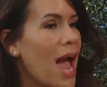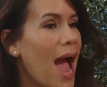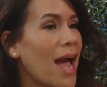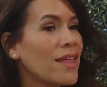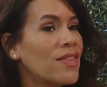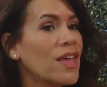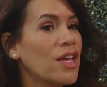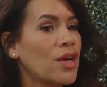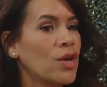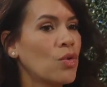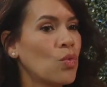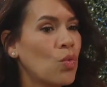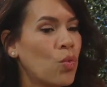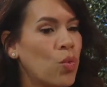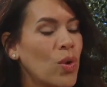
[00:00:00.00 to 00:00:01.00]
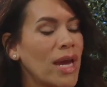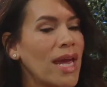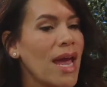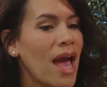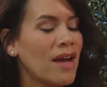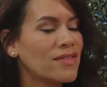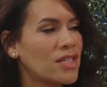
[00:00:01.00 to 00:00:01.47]
I think
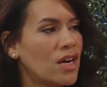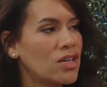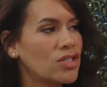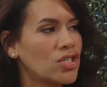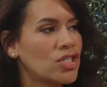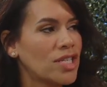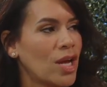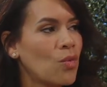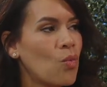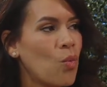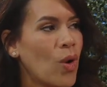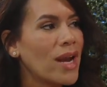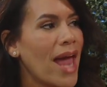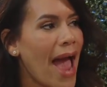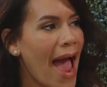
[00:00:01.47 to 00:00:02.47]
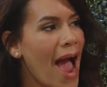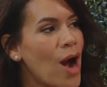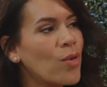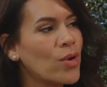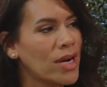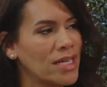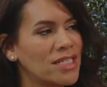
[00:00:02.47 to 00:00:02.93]
we have to understand what
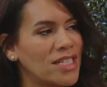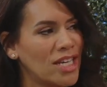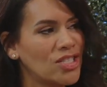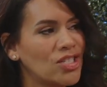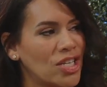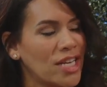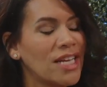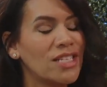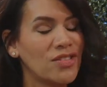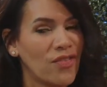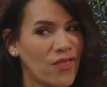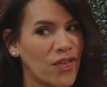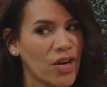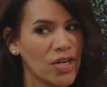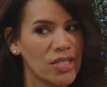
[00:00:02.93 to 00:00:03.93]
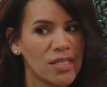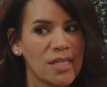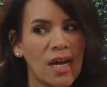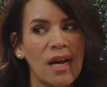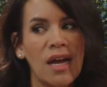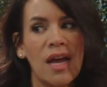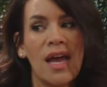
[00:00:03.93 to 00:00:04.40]
our intention is
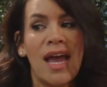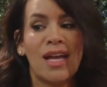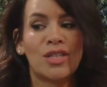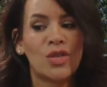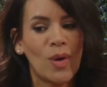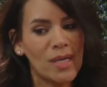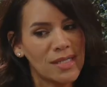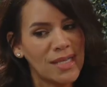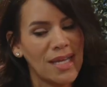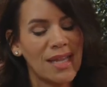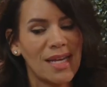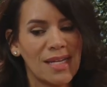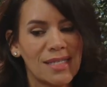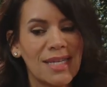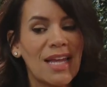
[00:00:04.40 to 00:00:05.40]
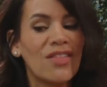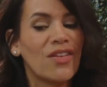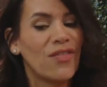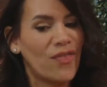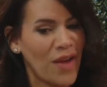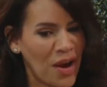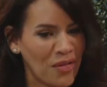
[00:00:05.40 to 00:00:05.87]
first. And so I'll say this in
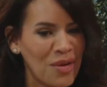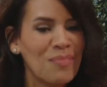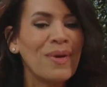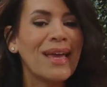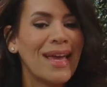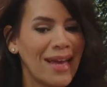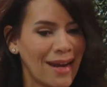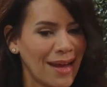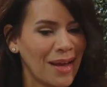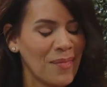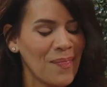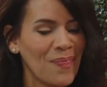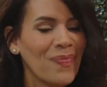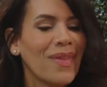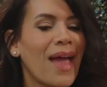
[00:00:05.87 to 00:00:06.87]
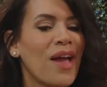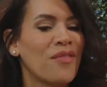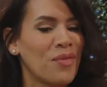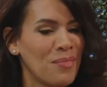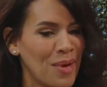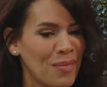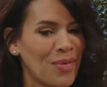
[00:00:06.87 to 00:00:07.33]
the very beginning, I
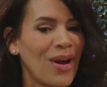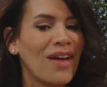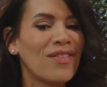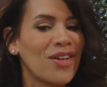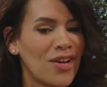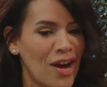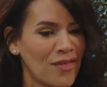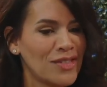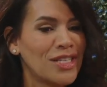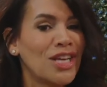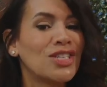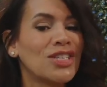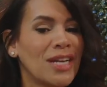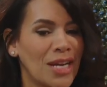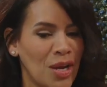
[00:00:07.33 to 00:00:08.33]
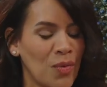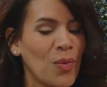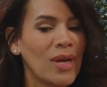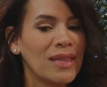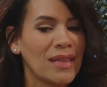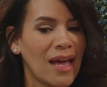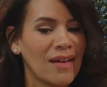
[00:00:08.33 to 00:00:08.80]
remember having a conversation and it
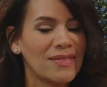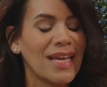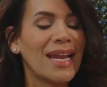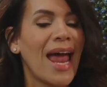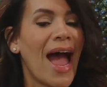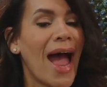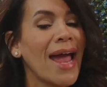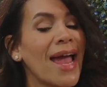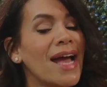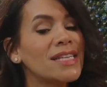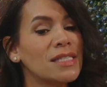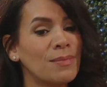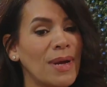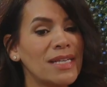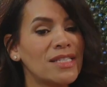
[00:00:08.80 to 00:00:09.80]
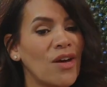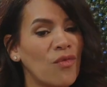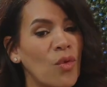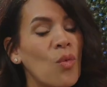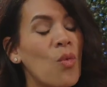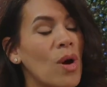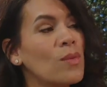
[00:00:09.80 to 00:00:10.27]
went left. And I asked
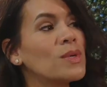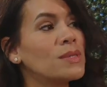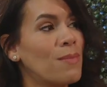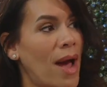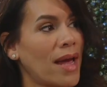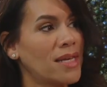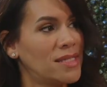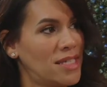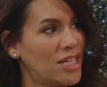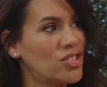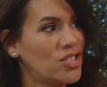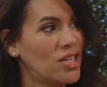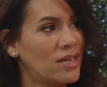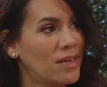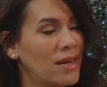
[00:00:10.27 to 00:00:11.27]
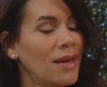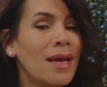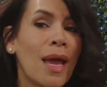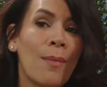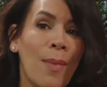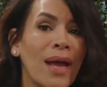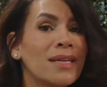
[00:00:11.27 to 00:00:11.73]
myself, well, what was my intention?
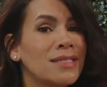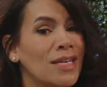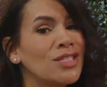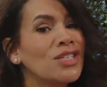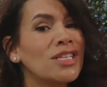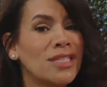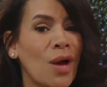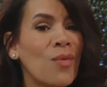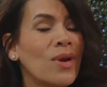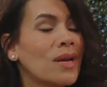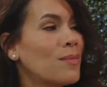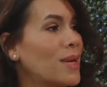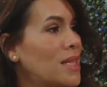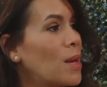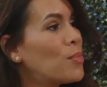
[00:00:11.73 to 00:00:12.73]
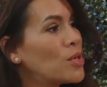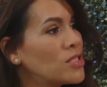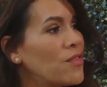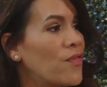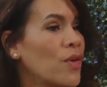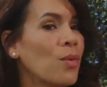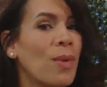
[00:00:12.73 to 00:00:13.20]
my intention is I wanted to make that
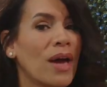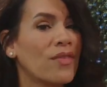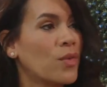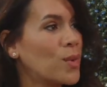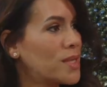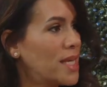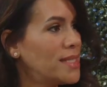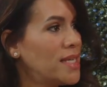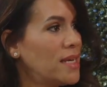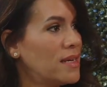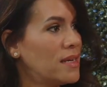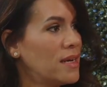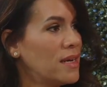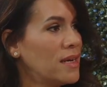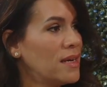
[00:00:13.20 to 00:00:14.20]
person feel bad for what they did.